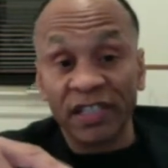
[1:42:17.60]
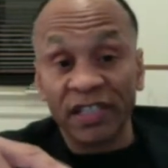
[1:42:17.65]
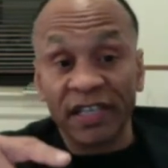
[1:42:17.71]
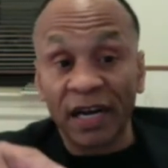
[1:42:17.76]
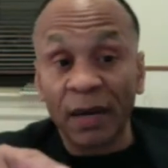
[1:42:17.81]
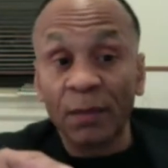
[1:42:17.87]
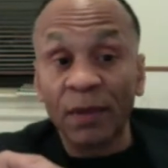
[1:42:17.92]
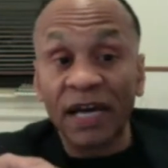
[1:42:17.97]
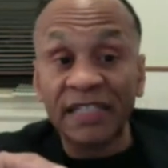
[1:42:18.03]

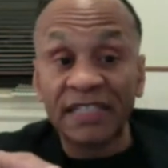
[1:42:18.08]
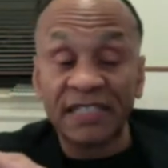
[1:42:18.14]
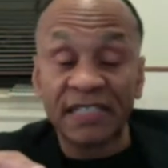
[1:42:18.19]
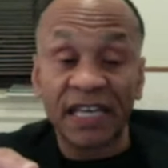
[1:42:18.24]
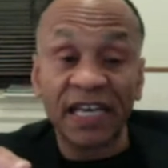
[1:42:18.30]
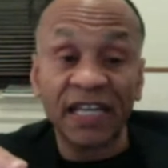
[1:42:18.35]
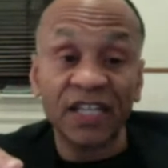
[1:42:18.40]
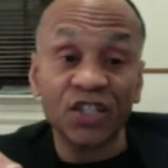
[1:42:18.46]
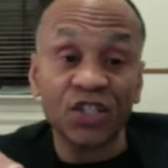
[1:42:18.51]
and I'm not
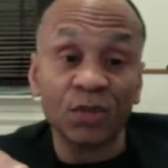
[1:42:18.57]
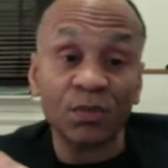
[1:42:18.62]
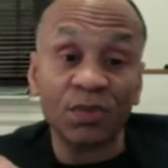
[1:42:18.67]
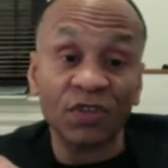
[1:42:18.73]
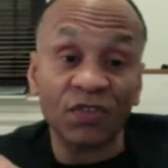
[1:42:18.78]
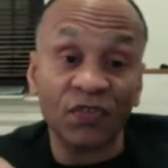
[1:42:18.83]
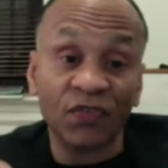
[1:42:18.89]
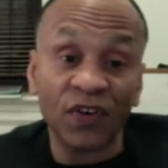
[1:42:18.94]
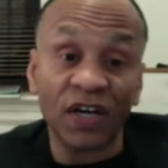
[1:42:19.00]
saying it to
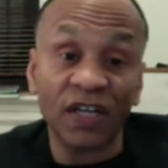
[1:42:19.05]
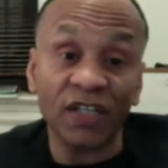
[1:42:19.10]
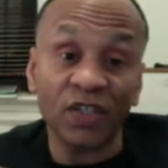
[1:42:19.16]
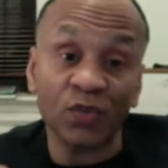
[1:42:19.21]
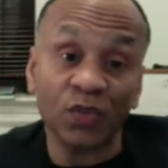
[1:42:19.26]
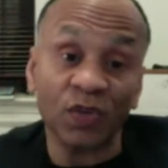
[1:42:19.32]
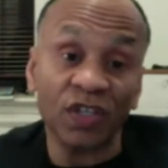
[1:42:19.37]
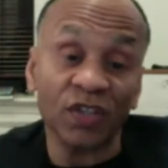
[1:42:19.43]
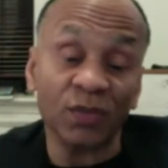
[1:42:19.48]
be
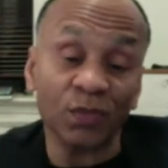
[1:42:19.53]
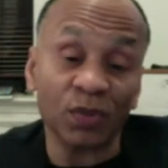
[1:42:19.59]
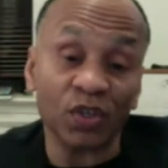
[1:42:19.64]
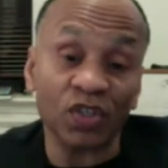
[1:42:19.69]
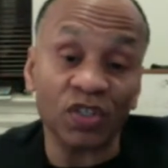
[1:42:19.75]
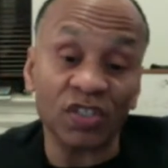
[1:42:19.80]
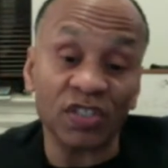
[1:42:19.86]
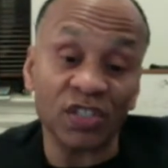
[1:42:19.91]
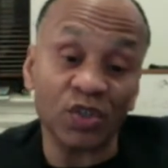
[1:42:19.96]
funny, but
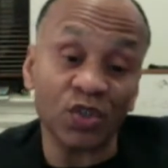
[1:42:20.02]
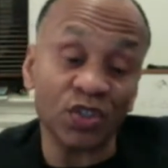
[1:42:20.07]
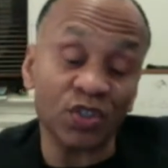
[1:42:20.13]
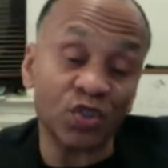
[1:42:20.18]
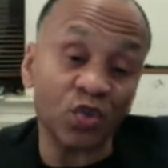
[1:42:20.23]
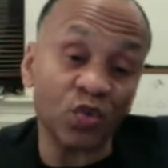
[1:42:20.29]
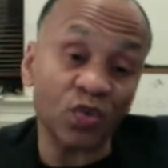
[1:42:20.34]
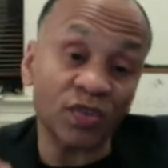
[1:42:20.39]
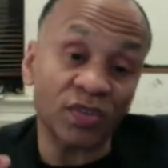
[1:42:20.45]
because there
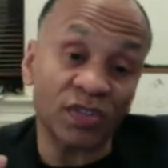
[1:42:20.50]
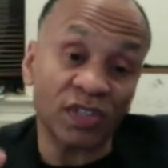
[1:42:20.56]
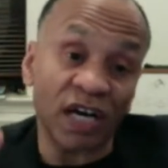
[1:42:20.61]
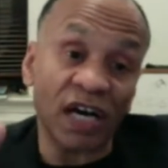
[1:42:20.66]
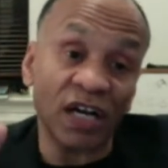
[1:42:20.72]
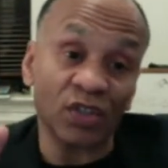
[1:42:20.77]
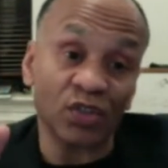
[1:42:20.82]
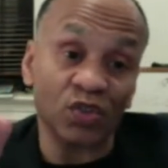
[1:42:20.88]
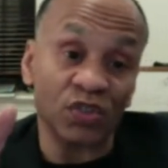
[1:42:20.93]
are two
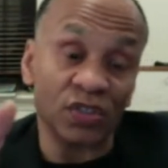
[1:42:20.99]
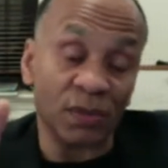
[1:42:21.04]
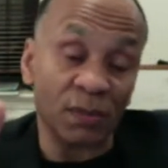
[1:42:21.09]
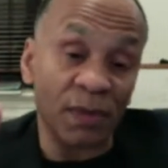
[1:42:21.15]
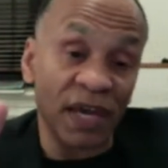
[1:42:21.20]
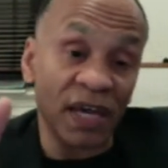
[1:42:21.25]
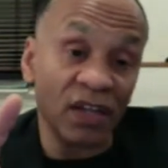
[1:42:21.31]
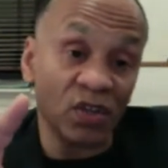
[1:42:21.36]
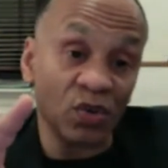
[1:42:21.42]
doctors,
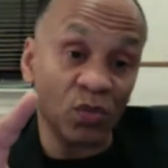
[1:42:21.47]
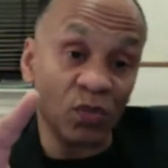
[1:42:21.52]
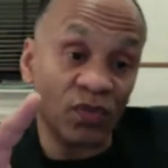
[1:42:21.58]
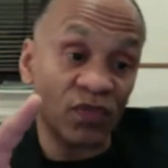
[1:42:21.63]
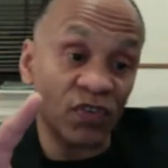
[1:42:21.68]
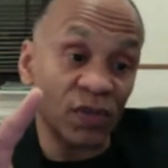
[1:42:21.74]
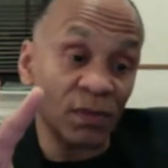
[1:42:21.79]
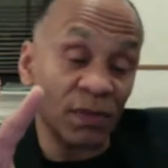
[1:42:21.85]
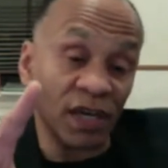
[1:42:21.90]
a male
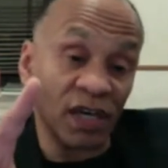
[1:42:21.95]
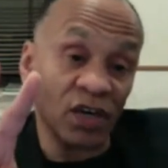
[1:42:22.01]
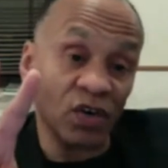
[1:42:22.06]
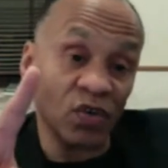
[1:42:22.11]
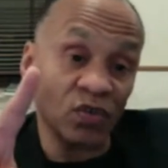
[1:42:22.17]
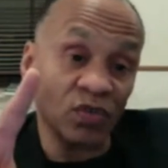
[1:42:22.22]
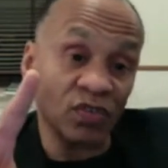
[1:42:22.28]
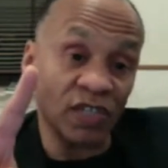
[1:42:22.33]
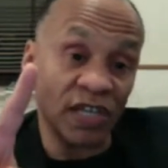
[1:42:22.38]
and
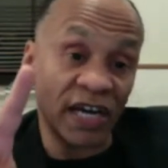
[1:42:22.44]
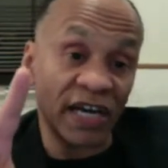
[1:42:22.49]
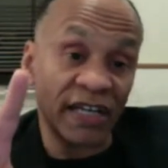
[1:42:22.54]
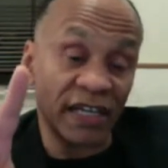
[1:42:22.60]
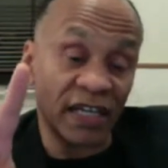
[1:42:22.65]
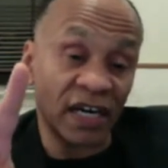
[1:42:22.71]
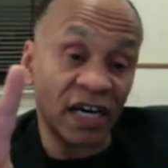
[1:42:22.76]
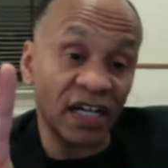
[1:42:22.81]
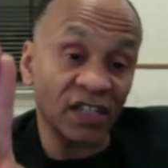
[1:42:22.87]
female
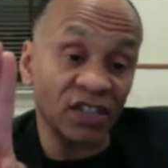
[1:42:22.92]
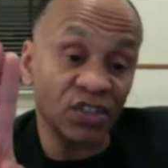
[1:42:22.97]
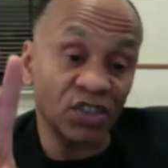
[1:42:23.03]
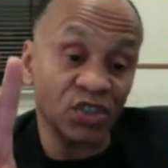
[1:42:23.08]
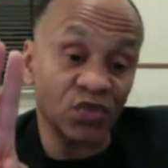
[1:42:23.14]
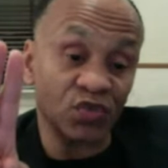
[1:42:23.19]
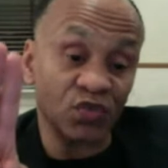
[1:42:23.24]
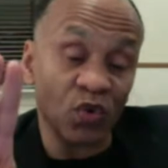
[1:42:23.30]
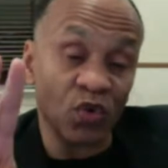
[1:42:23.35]

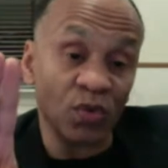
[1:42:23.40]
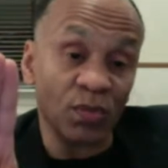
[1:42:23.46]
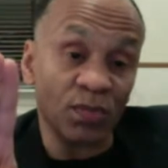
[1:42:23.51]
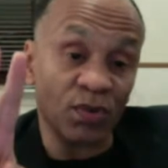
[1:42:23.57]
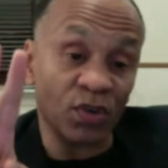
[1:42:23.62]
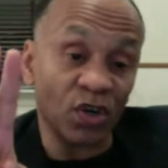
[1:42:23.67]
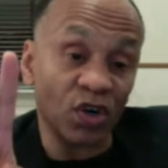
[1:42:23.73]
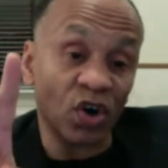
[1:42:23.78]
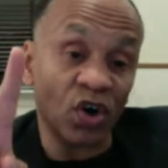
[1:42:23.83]
gynecologist, wrote
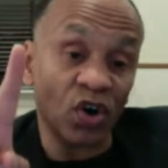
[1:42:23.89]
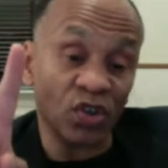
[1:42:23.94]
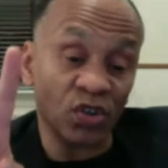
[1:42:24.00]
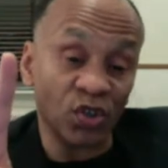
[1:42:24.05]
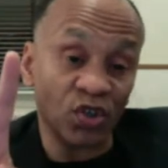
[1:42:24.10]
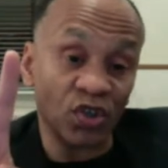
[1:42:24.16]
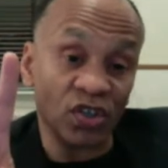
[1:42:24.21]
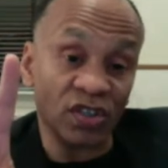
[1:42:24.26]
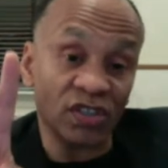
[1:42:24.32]
a book
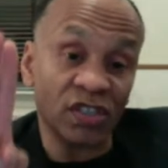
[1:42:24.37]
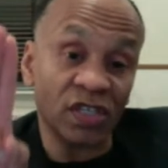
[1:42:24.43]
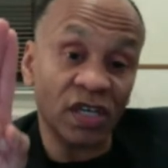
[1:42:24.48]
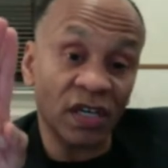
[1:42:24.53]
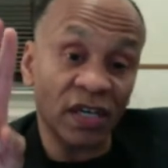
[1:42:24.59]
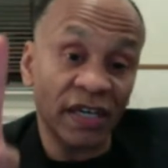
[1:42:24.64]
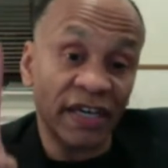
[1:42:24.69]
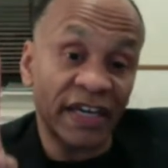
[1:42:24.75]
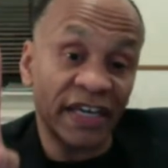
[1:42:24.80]
called Hook,
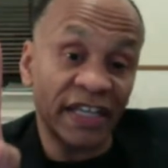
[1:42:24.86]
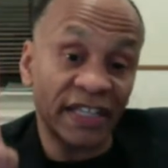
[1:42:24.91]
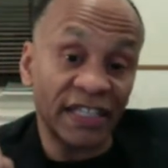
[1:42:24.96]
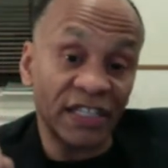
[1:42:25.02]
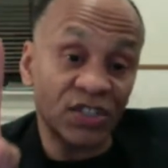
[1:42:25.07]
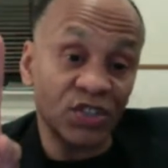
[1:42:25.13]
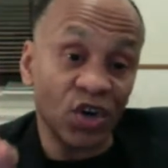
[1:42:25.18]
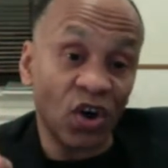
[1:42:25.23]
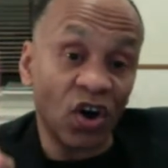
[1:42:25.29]
and
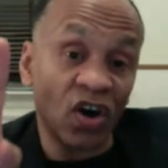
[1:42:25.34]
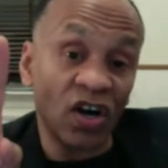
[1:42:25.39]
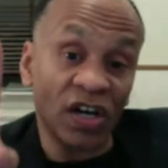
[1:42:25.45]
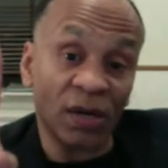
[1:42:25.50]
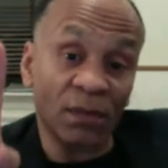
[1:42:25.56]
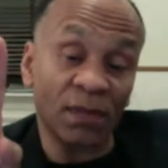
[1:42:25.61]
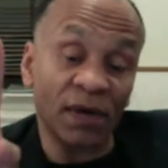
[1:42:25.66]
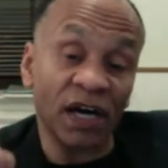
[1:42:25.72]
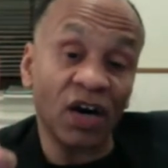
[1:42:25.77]
they
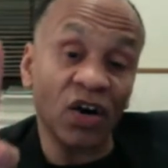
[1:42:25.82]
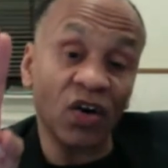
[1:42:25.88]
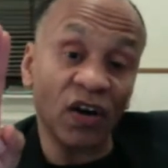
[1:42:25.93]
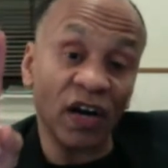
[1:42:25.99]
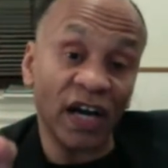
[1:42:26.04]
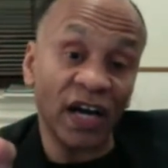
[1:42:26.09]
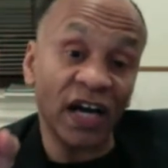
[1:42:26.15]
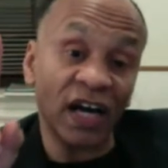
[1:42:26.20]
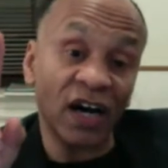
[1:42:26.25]
talk about
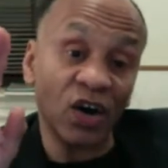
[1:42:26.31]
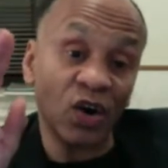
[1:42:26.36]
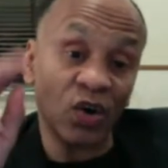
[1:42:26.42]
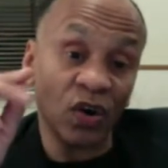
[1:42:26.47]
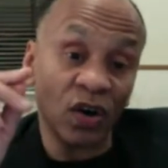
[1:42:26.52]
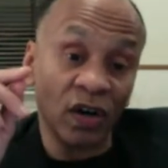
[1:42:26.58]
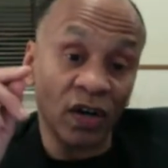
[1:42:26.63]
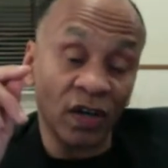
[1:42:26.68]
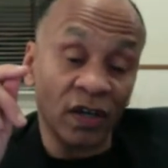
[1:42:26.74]

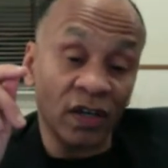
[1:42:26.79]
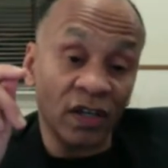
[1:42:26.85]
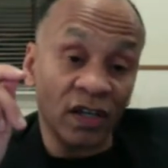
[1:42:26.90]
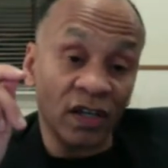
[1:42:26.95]
how